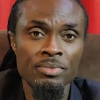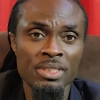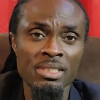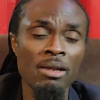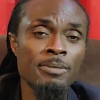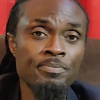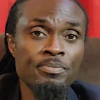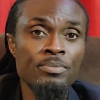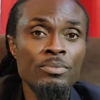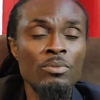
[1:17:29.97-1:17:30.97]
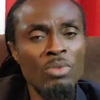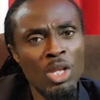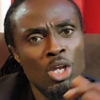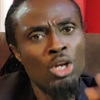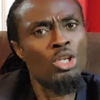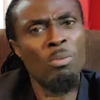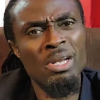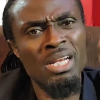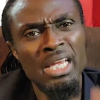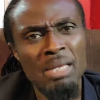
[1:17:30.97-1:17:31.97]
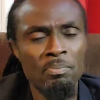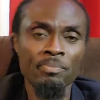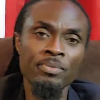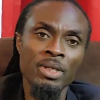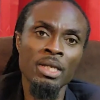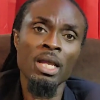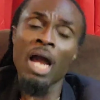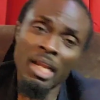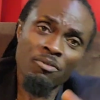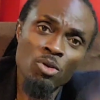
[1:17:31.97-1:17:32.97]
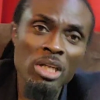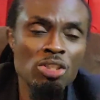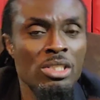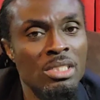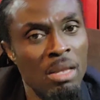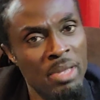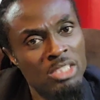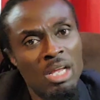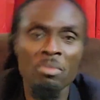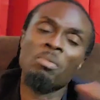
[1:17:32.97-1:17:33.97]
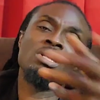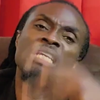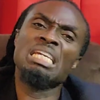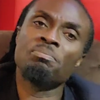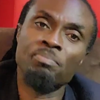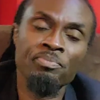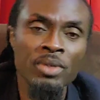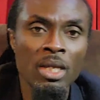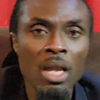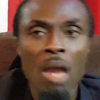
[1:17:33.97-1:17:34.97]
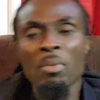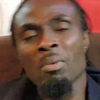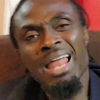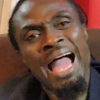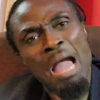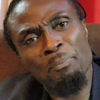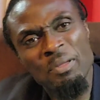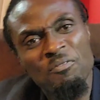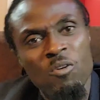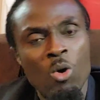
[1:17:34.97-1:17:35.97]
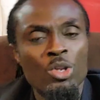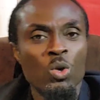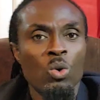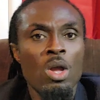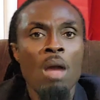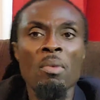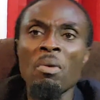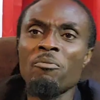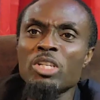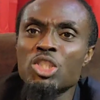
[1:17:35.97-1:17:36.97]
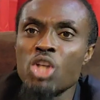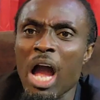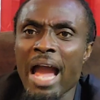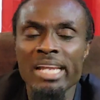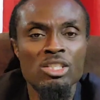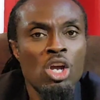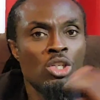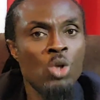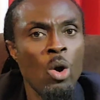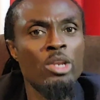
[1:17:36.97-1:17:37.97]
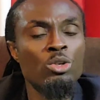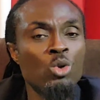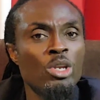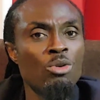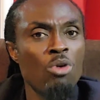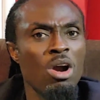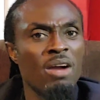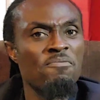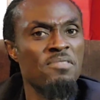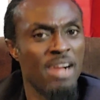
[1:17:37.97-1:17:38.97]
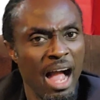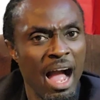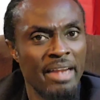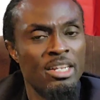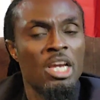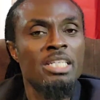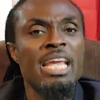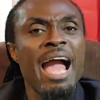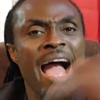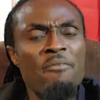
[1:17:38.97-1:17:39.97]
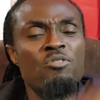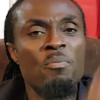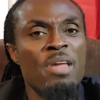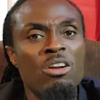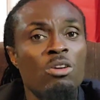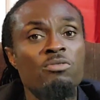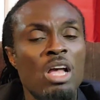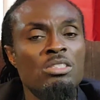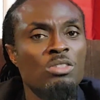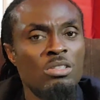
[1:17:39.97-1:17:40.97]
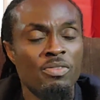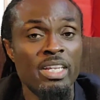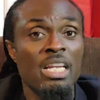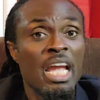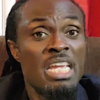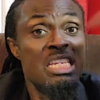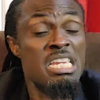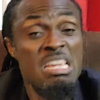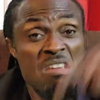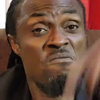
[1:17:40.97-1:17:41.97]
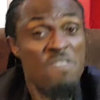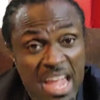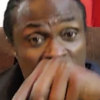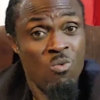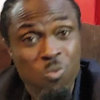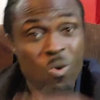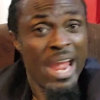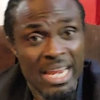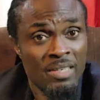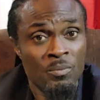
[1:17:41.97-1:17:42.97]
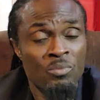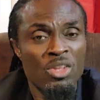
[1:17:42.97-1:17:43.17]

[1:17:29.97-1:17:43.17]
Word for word: sorry, you must leave. And if you are Jesus and me are John, we must leave. Me must happy for you. Me must rejoice, knowing you're doing the work of God. There have to be a certificate. Even when